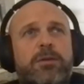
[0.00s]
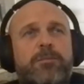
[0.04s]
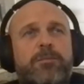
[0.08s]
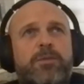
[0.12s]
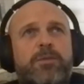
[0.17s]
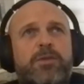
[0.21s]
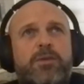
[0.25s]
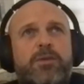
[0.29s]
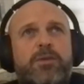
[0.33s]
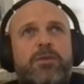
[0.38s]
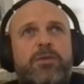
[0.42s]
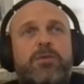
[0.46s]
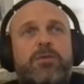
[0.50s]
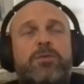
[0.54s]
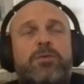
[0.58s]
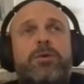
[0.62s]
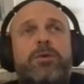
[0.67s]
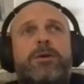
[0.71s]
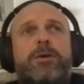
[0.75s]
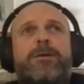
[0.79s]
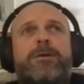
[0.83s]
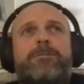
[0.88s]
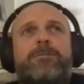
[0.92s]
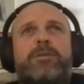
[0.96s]
to
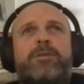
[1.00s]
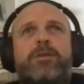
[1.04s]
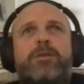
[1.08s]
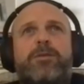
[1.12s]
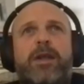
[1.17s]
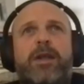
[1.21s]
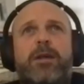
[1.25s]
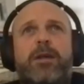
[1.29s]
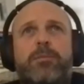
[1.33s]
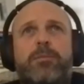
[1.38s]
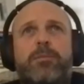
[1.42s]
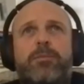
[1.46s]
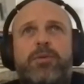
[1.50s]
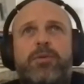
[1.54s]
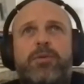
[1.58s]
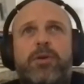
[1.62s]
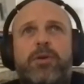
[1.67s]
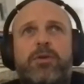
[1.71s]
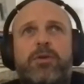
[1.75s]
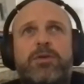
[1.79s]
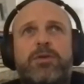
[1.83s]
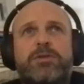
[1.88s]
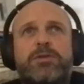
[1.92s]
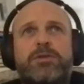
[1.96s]
develop
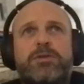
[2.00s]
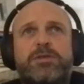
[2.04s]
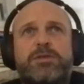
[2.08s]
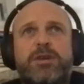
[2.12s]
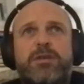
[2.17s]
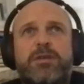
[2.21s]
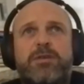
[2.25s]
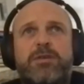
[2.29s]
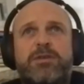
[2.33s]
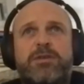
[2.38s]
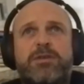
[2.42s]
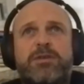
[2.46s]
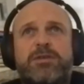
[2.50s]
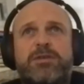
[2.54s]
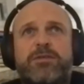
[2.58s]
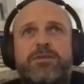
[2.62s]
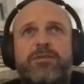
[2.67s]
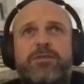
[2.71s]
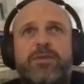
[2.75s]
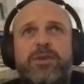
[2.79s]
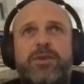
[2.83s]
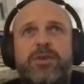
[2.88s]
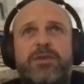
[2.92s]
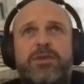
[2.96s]
products and services and
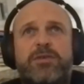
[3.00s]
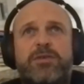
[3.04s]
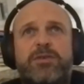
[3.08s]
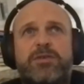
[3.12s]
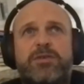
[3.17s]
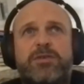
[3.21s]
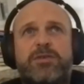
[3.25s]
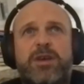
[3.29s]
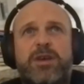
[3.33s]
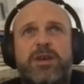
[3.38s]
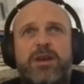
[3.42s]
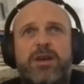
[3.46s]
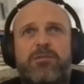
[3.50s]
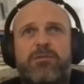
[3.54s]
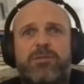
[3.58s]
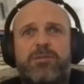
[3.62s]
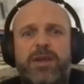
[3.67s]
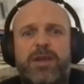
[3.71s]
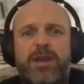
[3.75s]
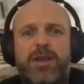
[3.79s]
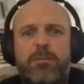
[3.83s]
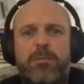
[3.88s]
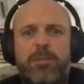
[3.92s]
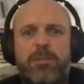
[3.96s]
features that are
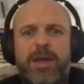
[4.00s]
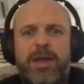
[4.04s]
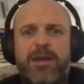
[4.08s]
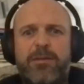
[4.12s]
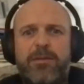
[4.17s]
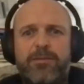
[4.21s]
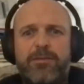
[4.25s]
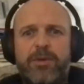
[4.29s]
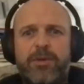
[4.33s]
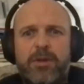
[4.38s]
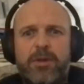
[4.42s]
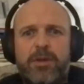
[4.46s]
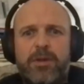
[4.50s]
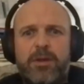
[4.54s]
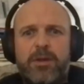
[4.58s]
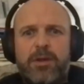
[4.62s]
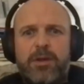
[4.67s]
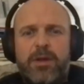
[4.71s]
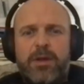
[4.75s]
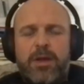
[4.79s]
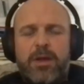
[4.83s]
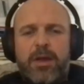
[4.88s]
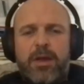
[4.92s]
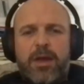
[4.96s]
really meaningful.
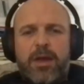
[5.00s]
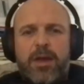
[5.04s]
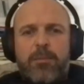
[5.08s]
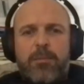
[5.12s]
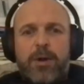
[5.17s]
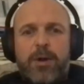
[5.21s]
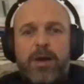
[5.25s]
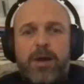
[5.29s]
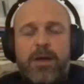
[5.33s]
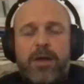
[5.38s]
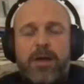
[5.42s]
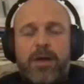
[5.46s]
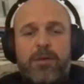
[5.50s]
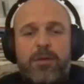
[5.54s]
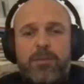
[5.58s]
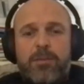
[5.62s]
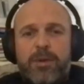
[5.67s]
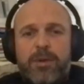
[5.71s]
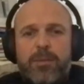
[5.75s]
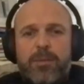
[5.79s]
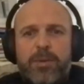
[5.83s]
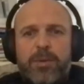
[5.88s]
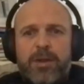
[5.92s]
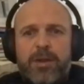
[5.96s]
Yeah. In my humble
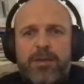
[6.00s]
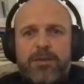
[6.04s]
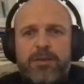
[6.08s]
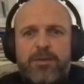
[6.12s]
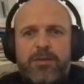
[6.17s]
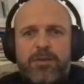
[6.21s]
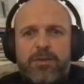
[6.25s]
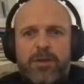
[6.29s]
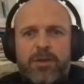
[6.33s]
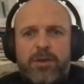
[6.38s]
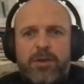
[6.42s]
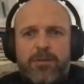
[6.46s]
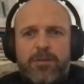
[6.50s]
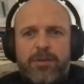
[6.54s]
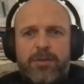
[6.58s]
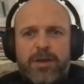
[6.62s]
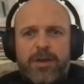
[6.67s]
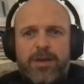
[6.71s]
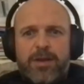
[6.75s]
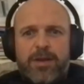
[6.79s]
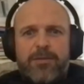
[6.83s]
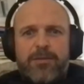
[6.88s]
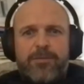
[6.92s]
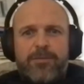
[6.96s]
opinion, there's a lot of
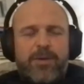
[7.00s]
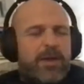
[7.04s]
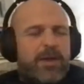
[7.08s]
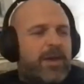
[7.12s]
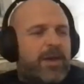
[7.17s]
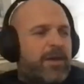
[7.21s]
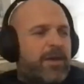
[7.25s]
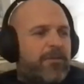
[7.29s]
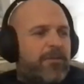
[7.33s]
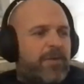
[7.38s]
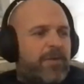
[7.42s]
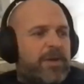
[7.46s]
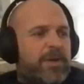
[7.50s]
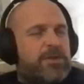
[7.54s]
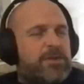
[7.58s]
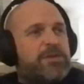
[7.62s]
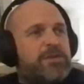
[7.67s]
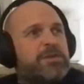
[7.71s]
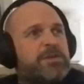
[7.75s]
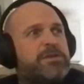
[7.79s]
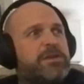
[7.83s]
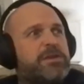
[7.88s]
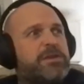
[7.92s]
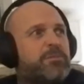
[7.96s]
kind of
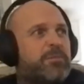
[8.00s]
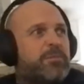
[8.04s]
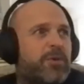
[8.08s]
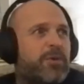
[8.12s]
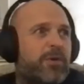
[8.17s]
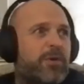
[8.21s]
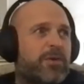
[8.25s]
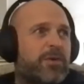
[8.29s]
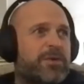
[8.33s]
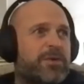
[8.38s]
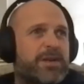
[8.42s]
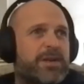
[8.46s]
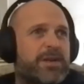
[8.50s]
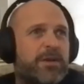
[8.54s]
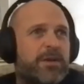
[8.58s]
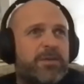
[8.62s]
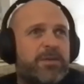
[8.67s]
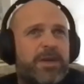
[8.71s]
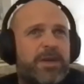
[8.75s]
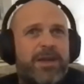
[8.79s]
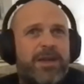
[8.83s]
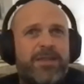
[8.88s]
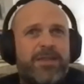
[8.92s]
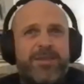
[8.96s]
features and products out
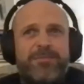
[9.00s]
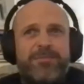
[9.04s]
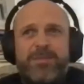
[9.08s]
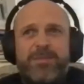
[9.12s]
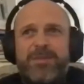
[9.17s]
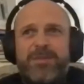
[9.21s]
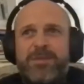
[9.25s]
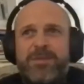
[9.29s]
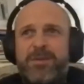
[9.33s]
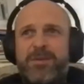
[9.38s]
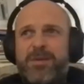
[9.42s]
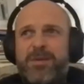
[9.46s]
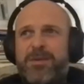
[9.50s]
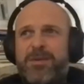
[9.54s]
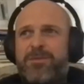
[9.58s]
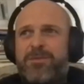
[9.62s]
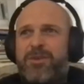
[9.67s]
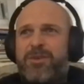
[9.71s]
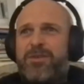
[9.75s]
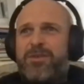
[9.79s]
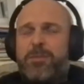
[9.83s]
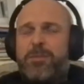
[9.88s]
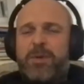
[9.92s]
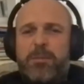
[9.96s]
there that are
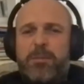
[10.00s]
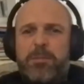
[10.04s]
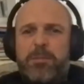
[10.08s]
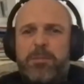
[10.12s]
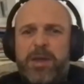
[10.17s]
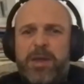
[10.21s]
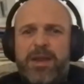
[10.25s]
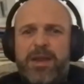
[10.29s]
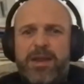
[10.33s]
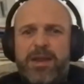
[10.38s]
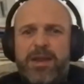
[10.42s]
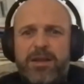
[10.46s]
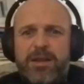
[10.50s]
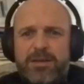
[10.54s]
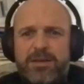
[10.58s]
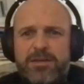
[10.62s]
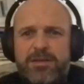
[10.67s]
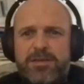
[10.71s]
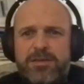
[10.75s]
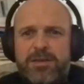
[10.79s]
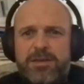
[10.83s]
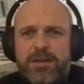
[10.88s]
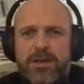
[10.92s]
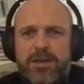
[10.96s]
just a bit
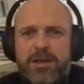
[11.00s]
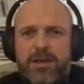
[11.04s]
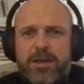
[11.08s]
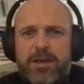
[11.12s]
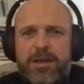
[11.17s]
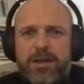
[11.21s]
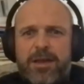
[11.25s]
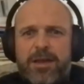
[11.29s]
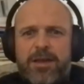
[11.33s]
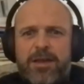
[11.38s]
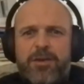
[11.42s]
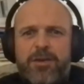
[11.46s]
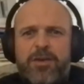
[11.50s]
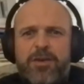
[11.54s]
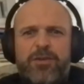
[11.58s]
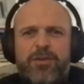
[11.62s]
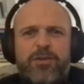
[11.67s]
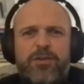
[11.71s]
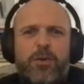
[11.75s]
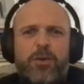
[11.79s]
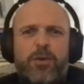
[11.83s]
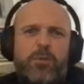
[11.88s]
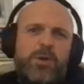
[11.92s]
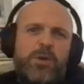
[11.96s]
meaningless. You know, you just
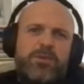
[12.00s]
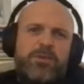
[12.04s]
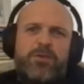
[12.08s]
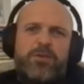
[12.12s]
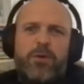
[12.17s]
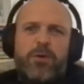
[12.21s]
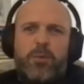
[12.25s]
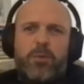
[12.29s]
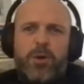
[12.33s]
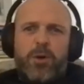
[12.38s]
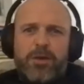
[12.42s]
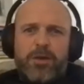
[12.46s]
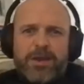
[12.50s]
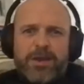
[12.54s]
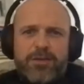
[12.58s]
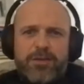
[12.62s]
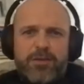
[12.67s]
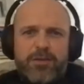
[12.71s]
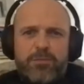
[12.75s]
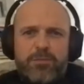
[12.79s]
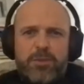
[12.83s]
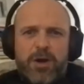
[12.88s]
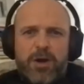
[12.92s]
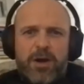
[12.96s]
go, well, so what? That's
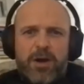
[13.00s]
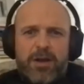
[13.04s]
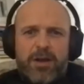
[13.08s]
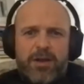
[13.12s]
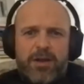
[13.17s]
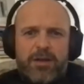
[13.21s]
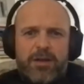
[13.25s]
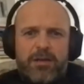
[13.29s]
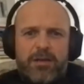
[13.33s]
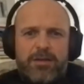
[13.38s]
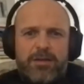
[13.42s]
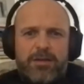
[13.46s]
just marketing,